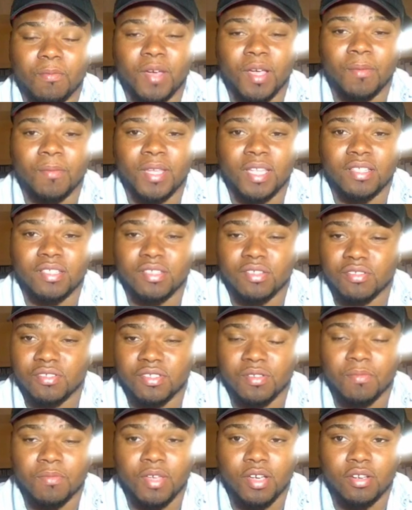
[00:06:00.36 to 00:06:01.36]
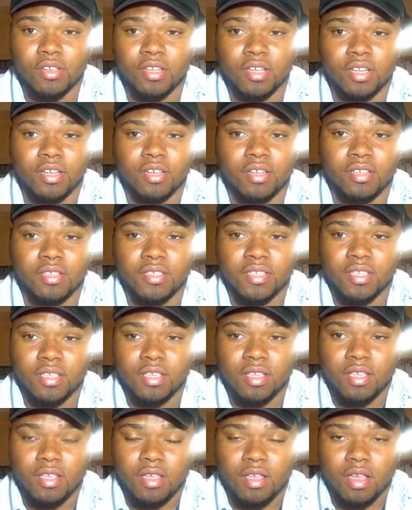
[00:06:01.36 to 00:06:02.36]
my mentors are millionaires,
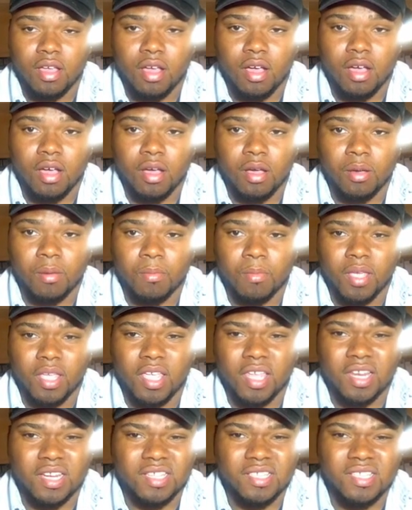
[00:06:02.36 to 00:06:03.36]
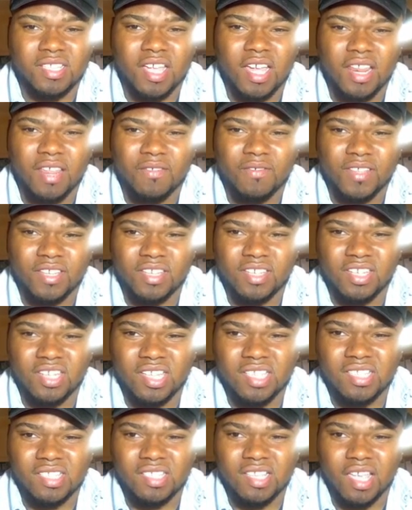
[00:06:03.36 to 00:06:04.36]
and it's not even
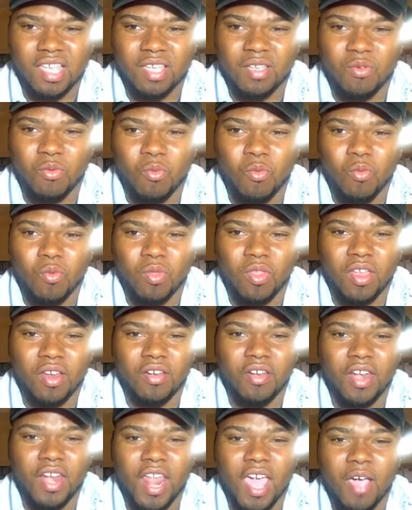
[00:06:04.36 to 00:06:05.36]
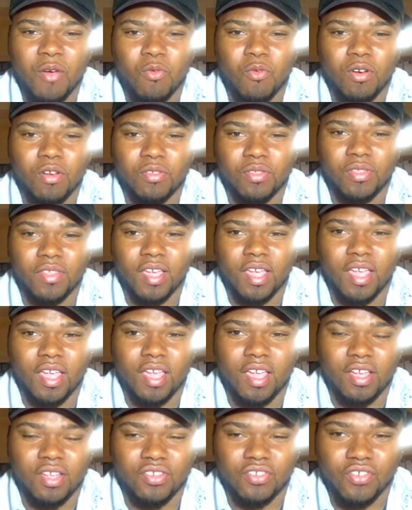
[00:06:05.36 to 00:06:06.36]
just like their net worth
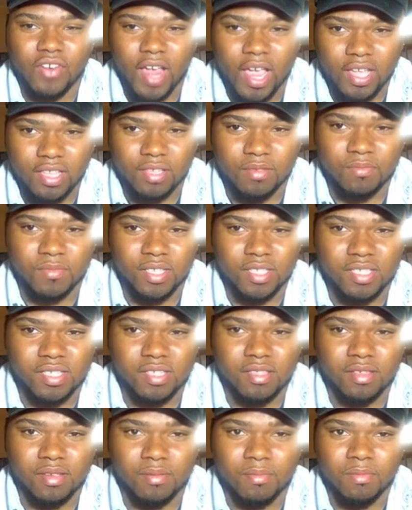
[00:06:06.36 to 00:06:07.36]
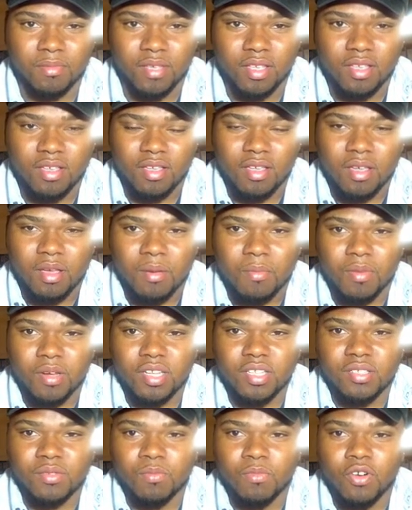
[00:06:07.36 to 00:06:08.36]
that attracted me to them, but
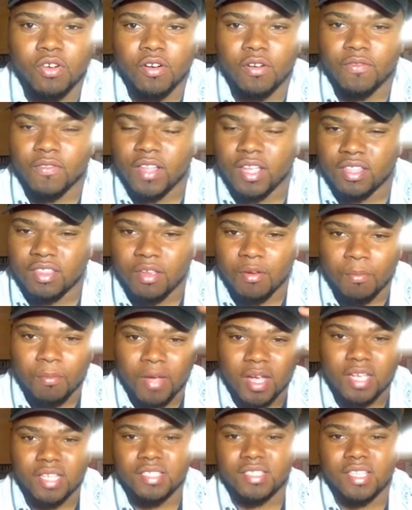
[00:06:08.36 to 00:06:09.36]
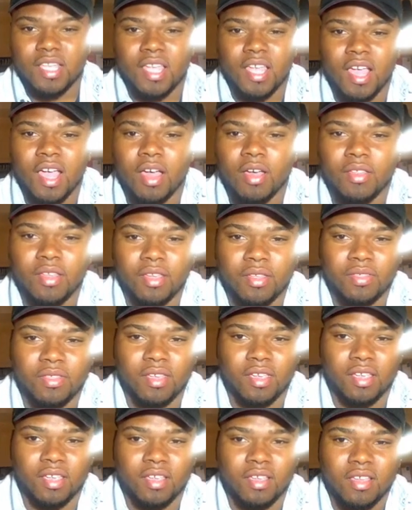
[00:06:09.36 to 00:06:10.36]
it's more of like their mindset and how they
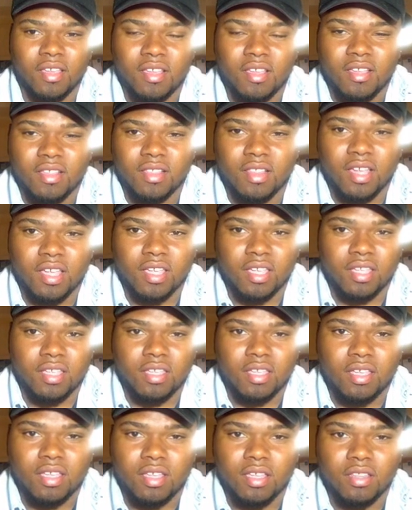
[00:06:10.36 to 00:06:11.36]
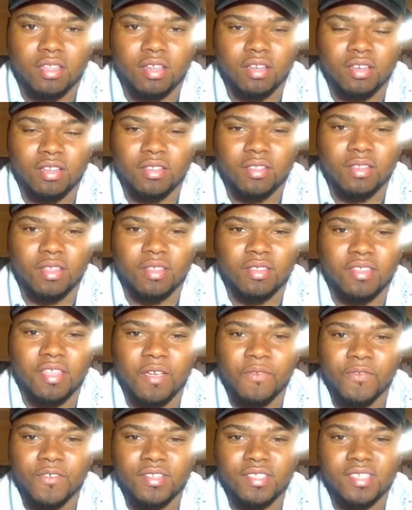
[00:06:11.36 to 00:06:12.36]
think. Like the
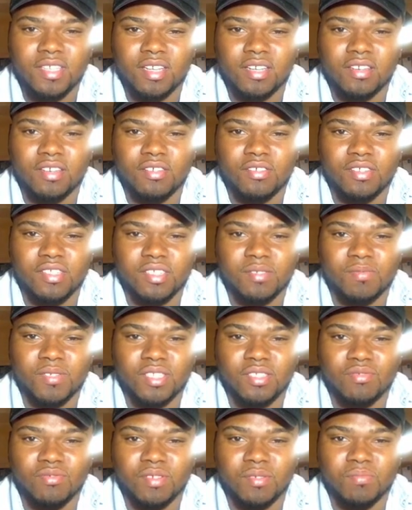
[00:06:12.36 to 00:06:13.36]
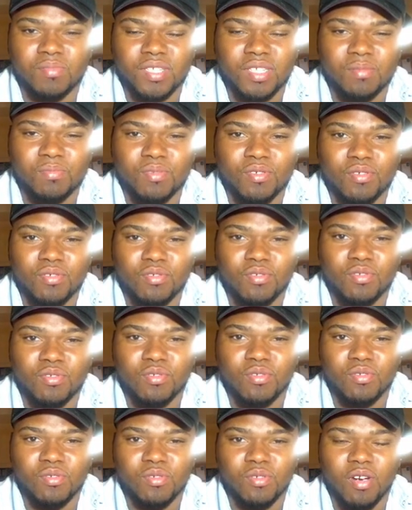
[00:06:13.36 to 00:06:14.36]
difference I notice between people
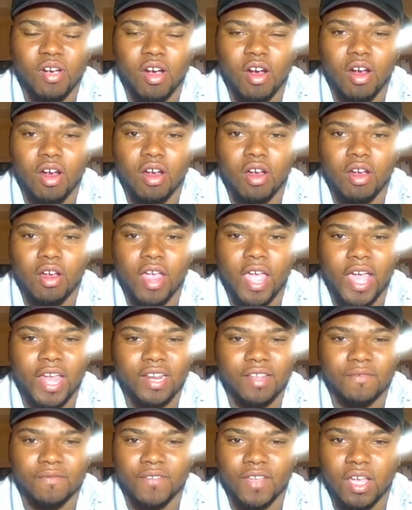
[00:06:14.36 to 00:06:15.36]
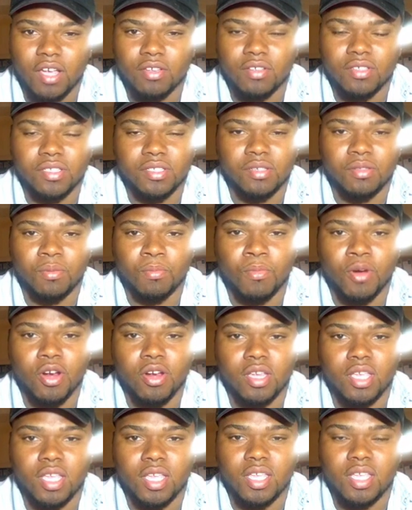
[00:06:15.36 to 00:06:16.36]
who are adding value to the
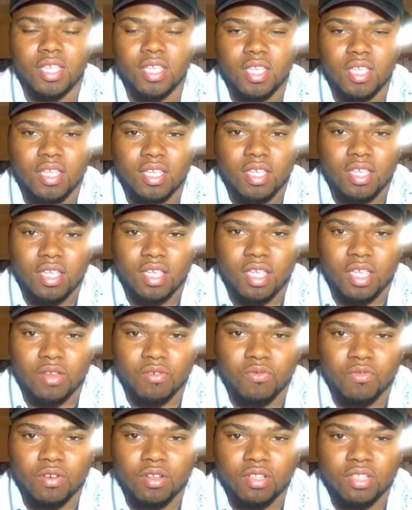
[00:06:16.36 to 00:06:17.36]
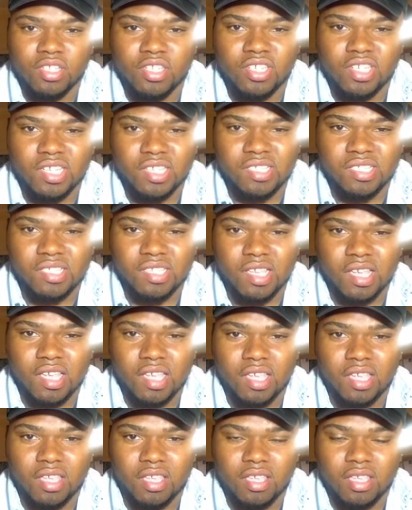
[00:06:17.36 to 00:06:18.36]
market and really just
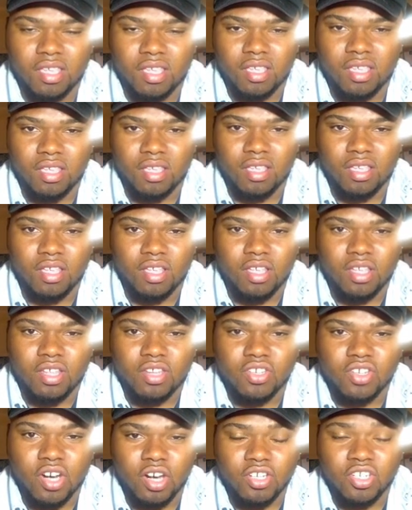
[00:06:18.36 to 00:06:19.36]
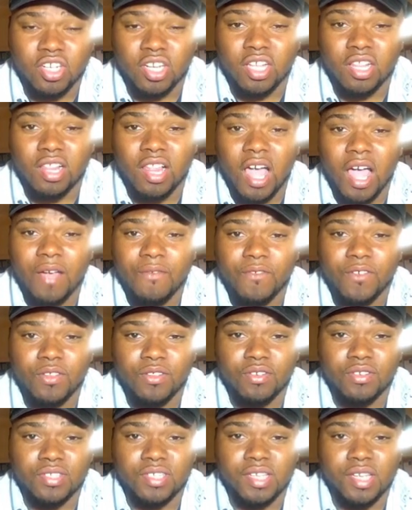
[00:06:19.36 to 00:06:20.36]
like charging a lot for
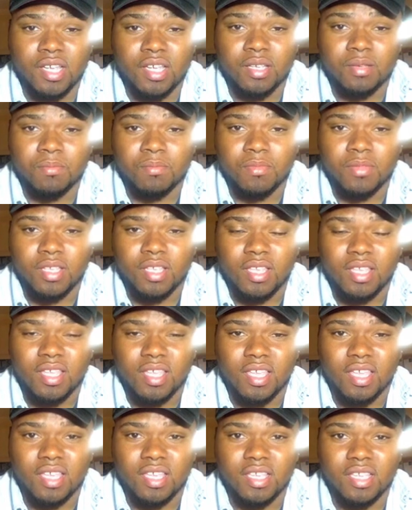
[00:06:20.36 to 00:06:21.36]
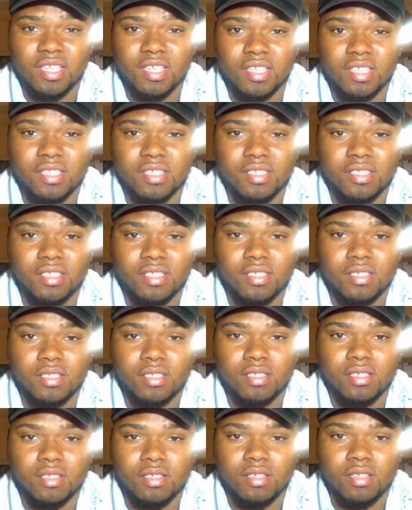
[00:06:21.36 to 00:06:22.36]
their time is
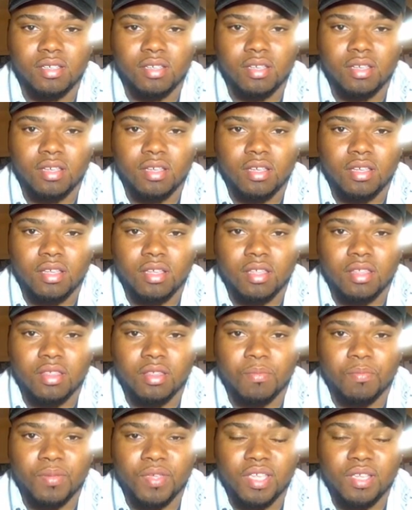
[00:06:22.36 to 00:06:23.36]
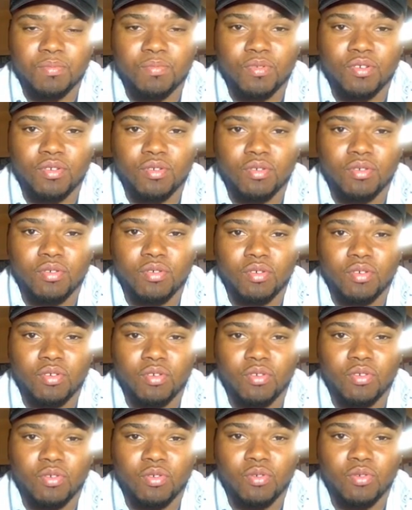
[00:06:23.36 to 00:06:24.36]
the people
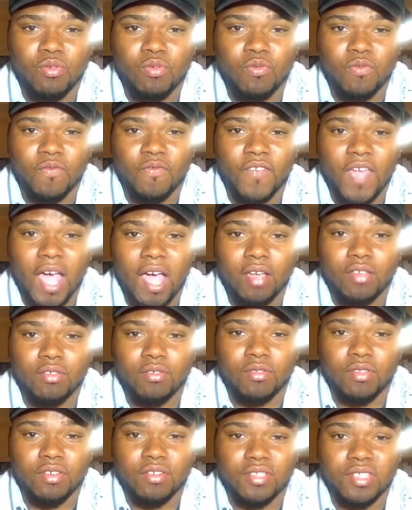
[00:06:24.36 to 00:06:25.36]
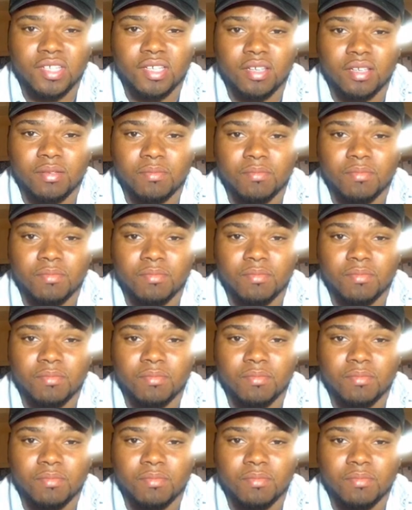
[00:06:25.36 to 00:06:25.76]
who value their time.